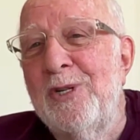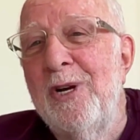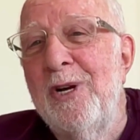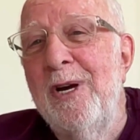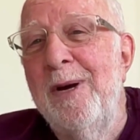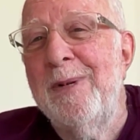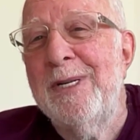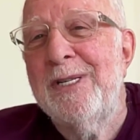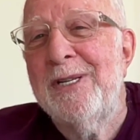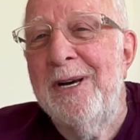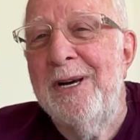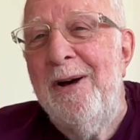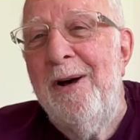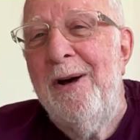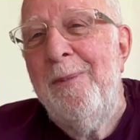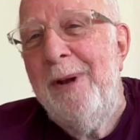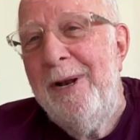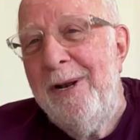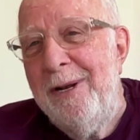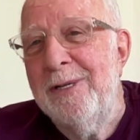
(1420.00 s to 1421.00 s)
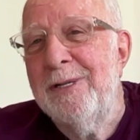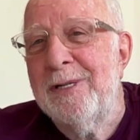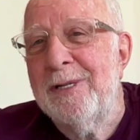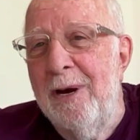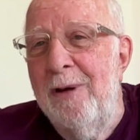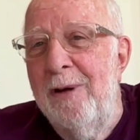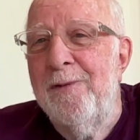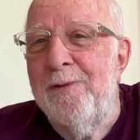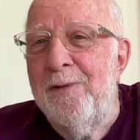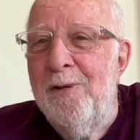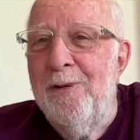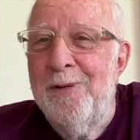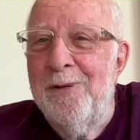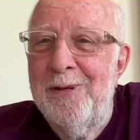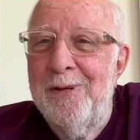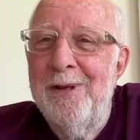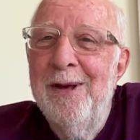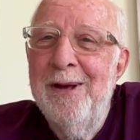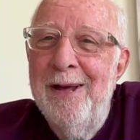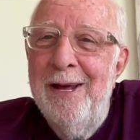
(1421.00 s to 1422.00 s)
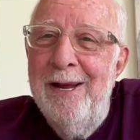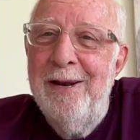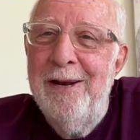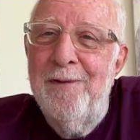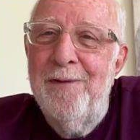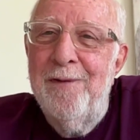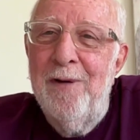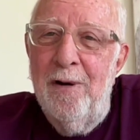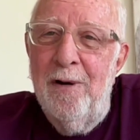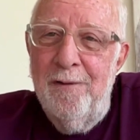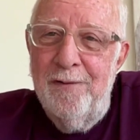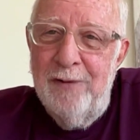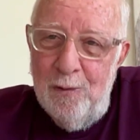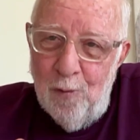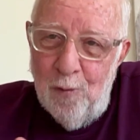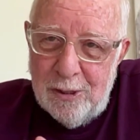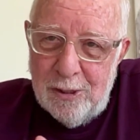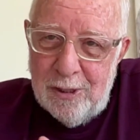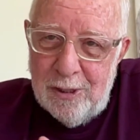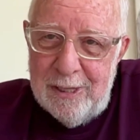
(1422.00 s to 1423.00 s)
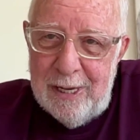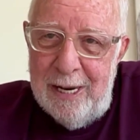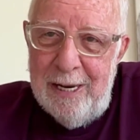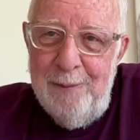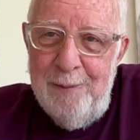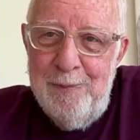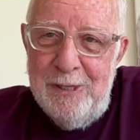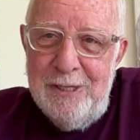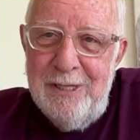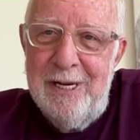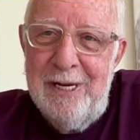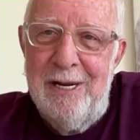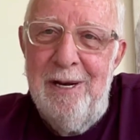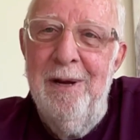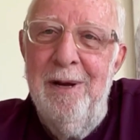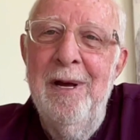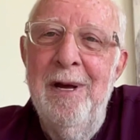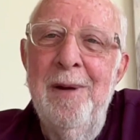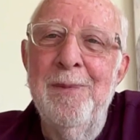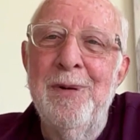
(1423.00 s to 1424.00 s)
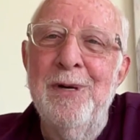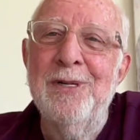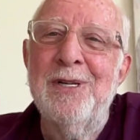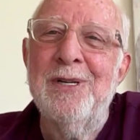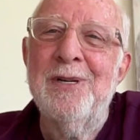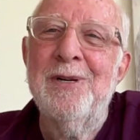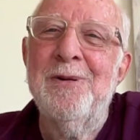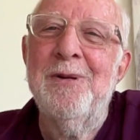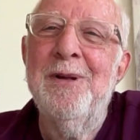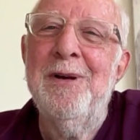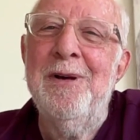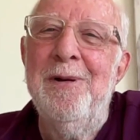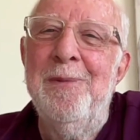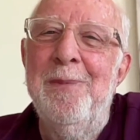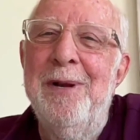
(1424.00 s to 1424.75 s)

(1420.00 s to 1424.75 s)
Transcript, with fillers: from Sherman to Herman and so forth. It evolved. It wasn't any particular person called